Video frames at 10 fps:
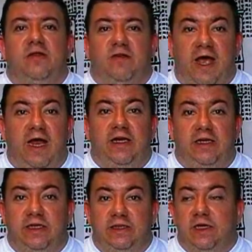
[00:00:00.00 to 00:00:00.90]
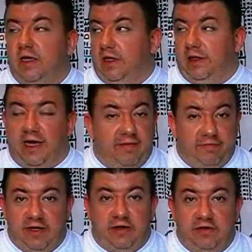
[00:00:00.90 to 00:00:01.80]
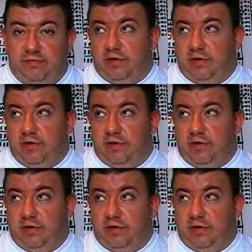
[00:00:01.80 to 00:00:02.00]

That is a lot better than